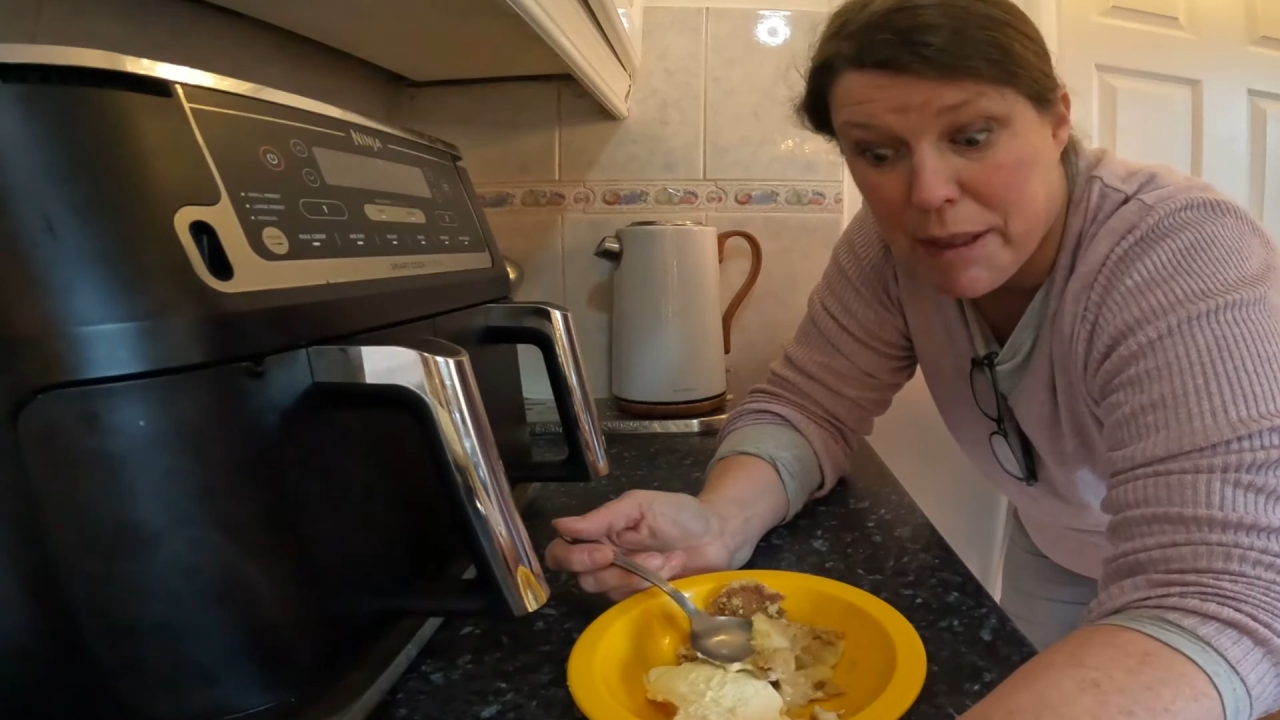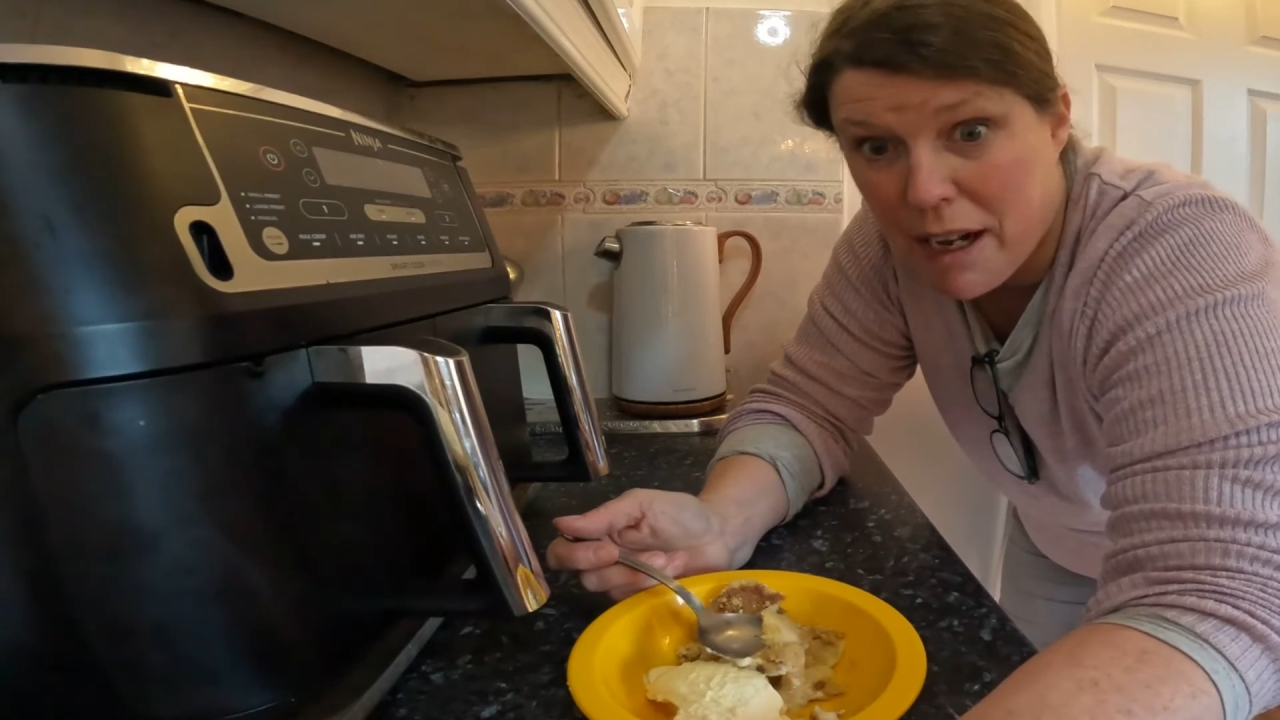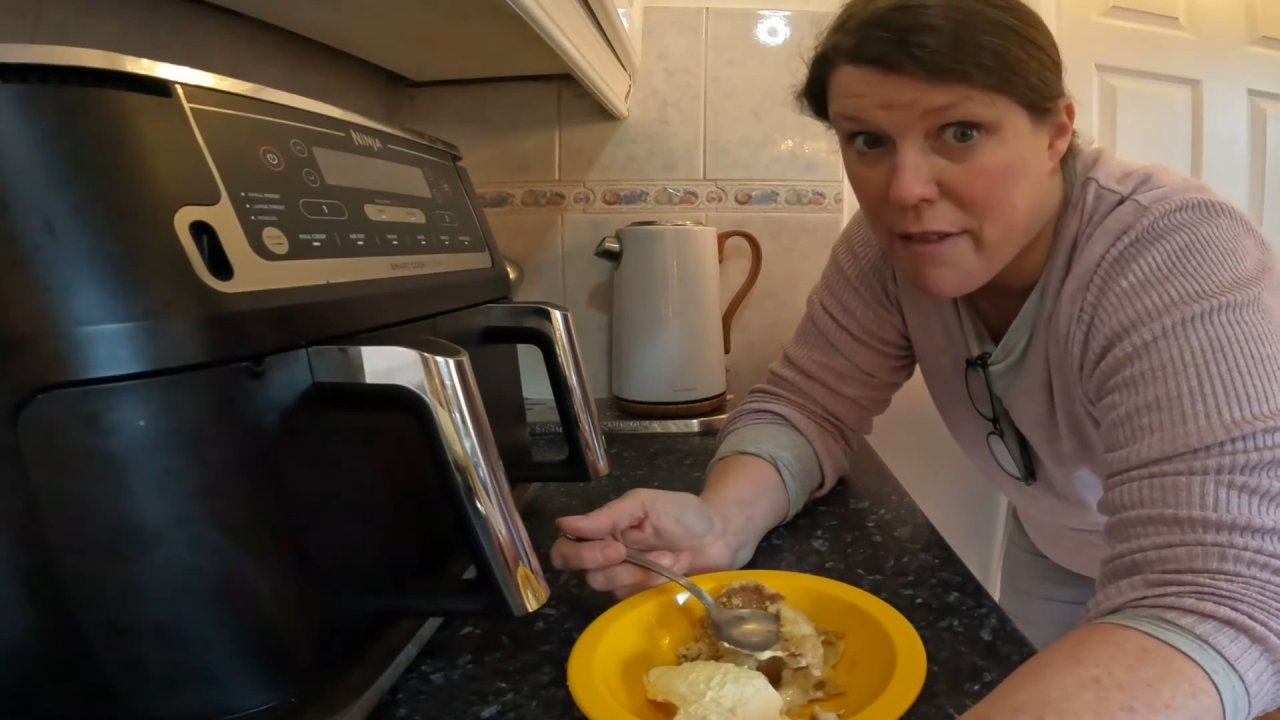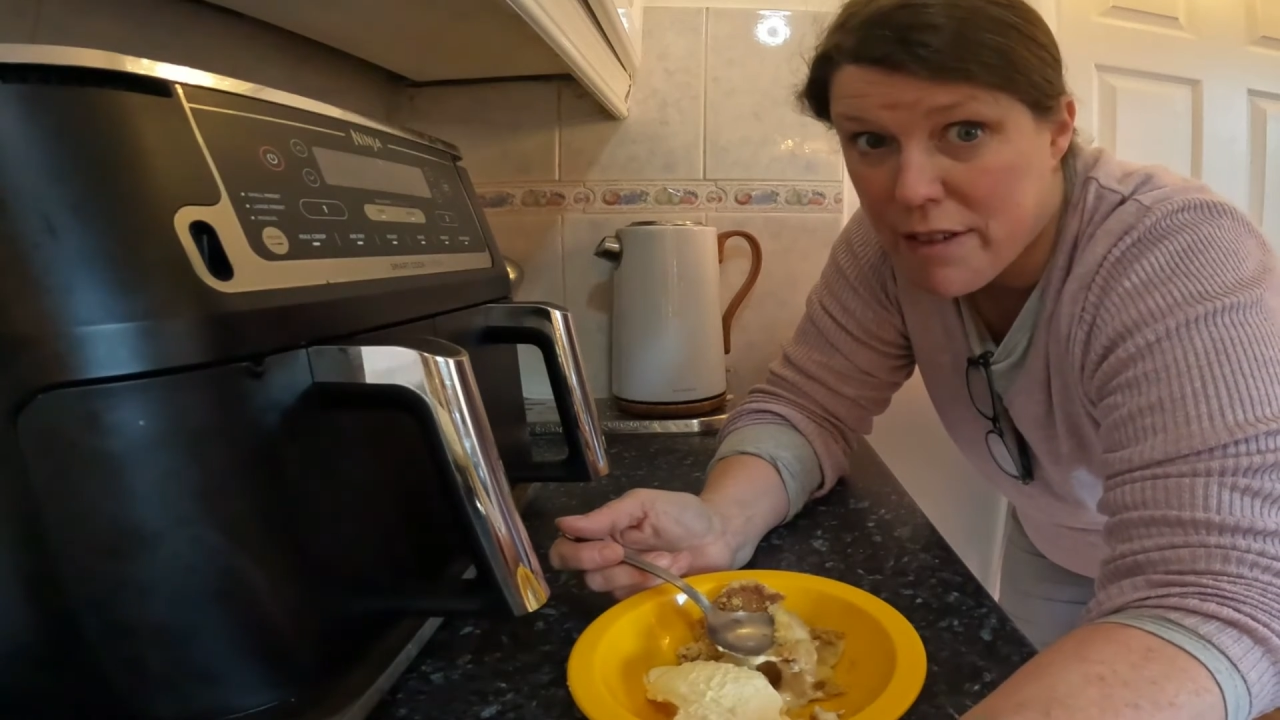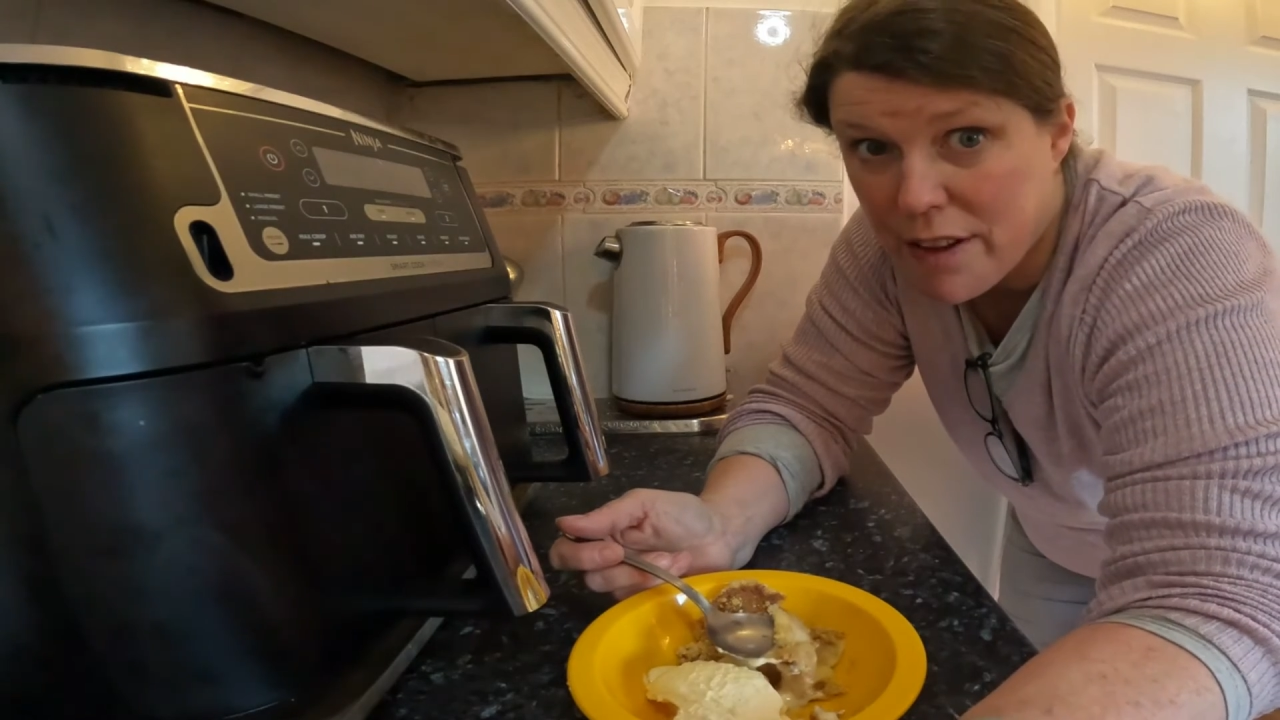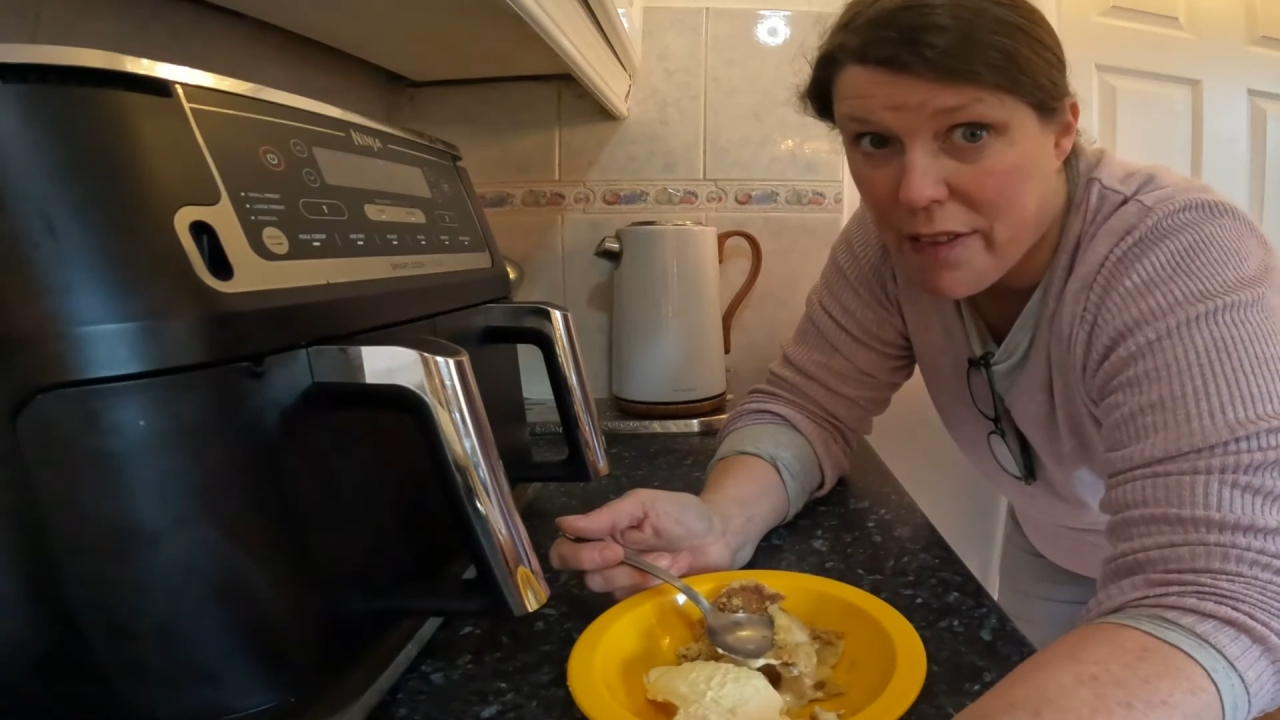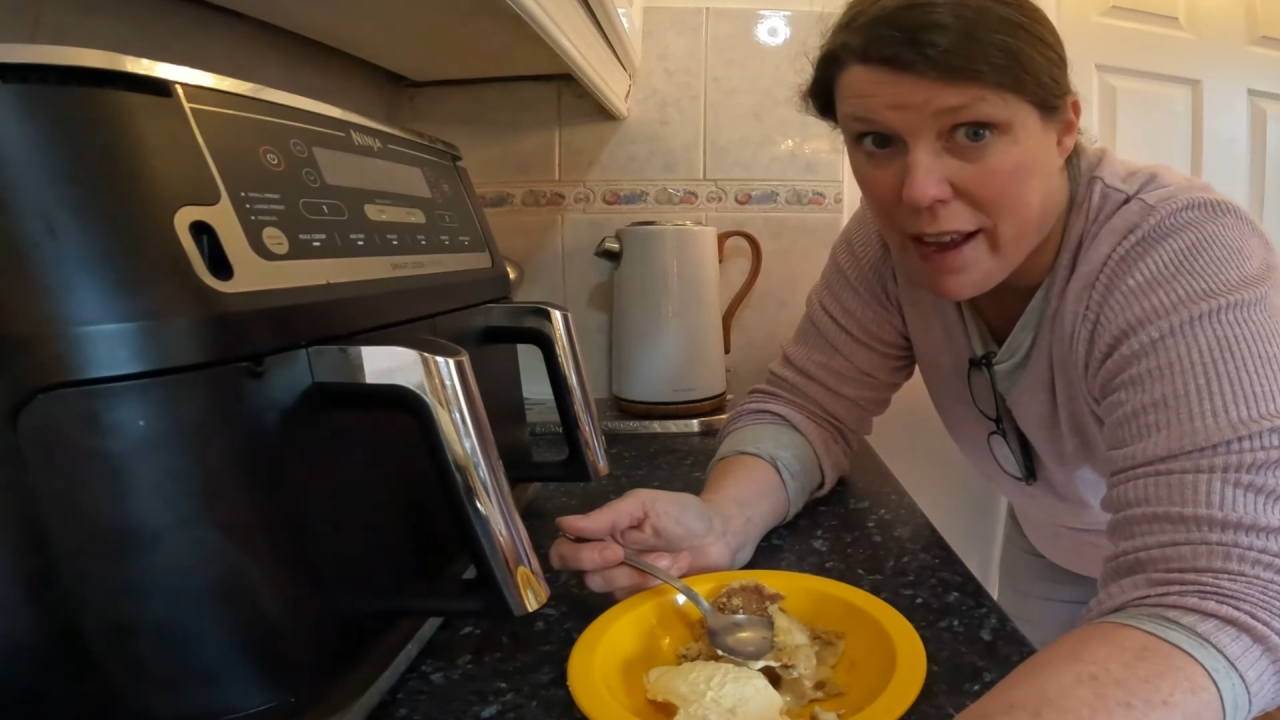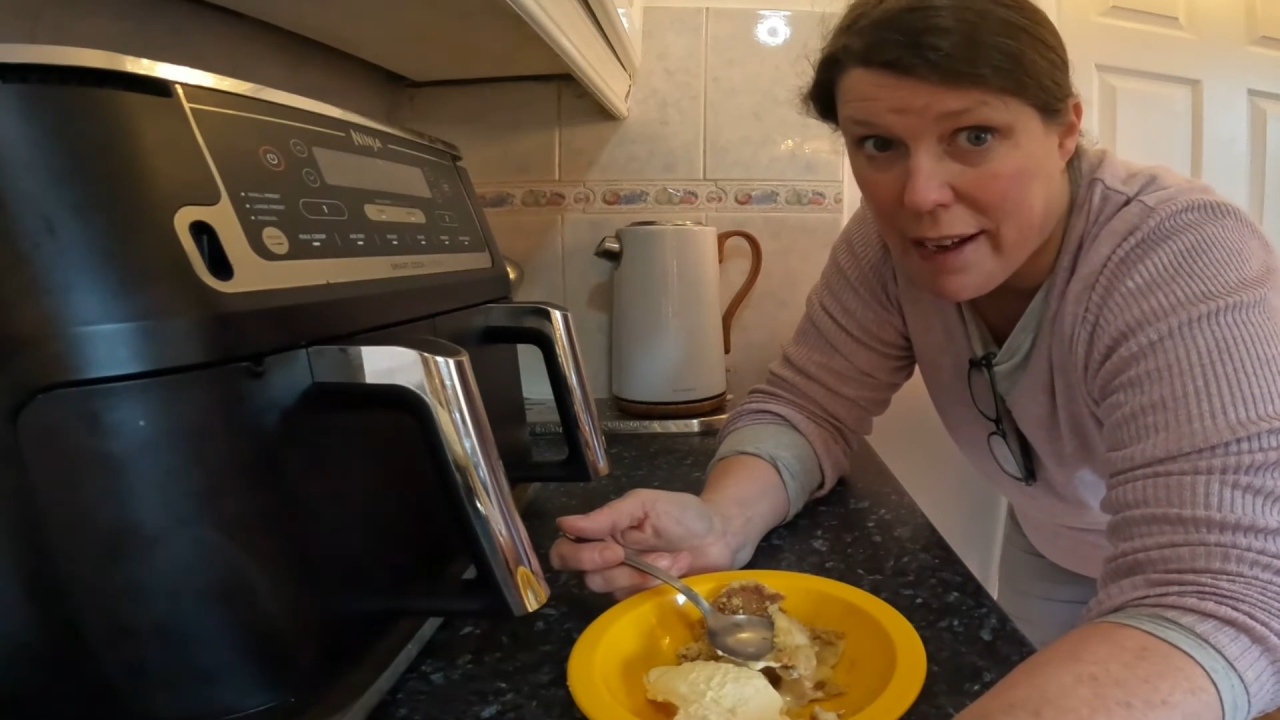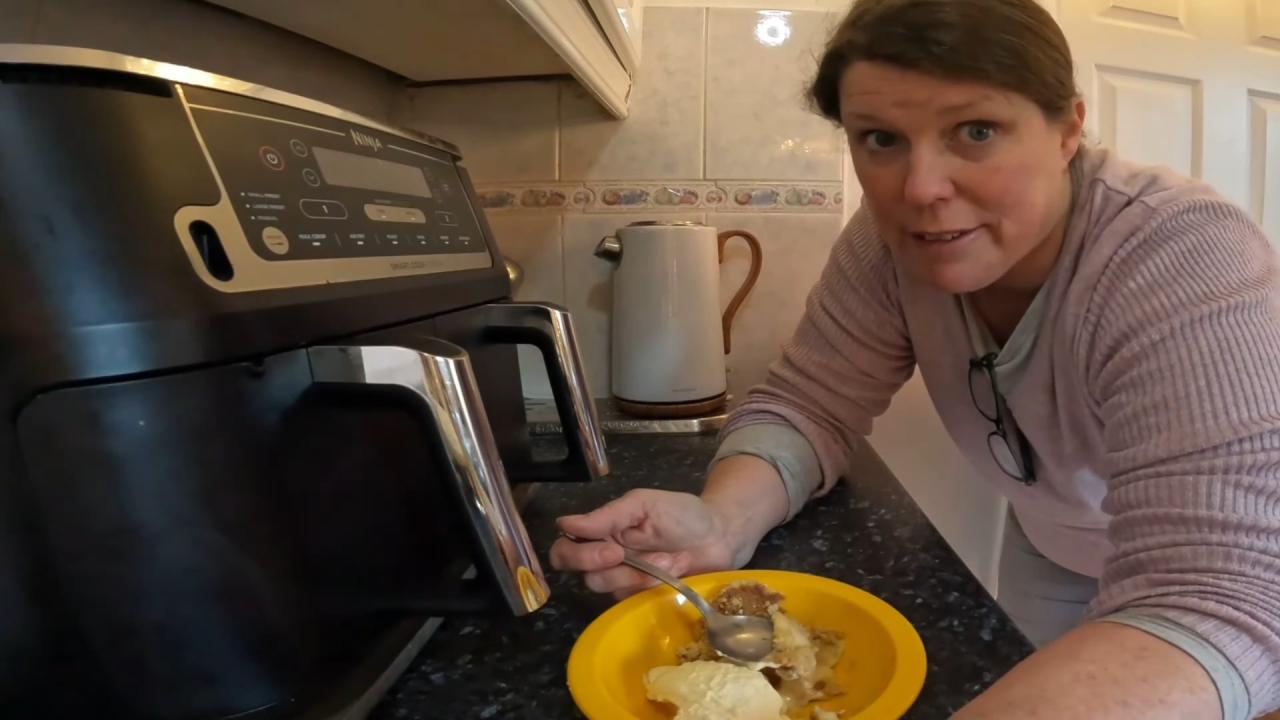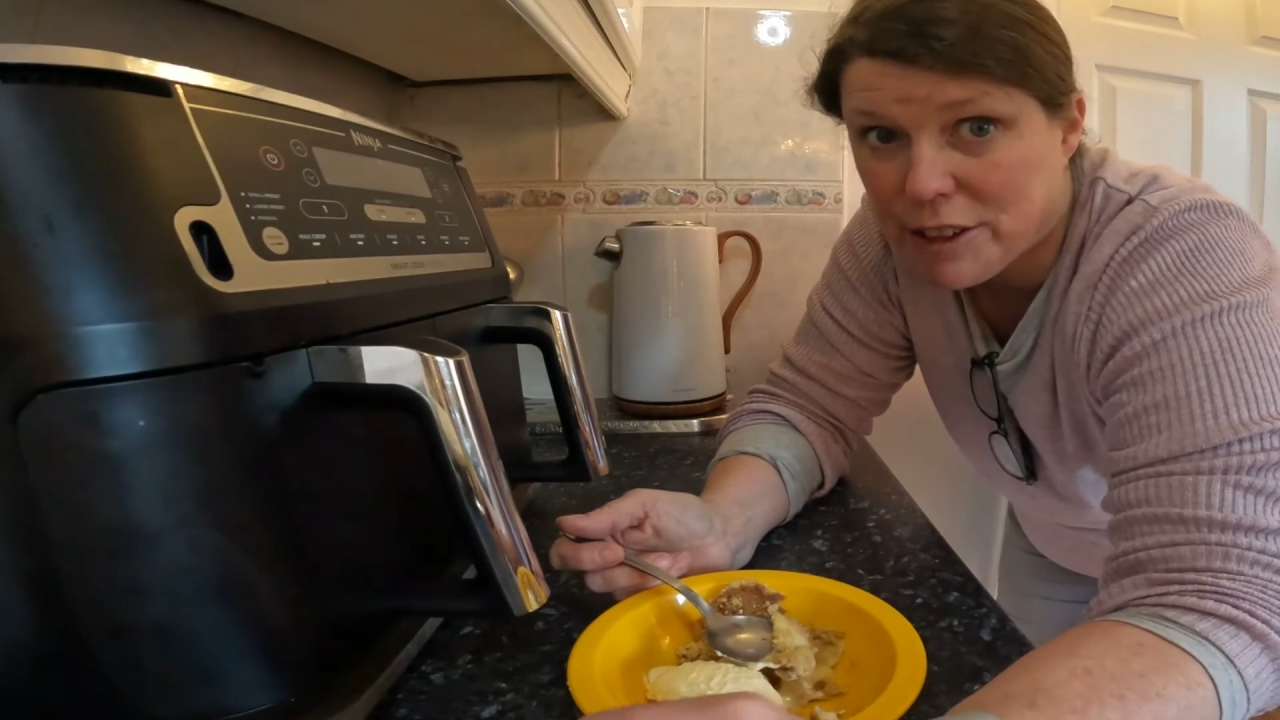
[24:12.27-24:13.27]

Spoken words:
but other than that,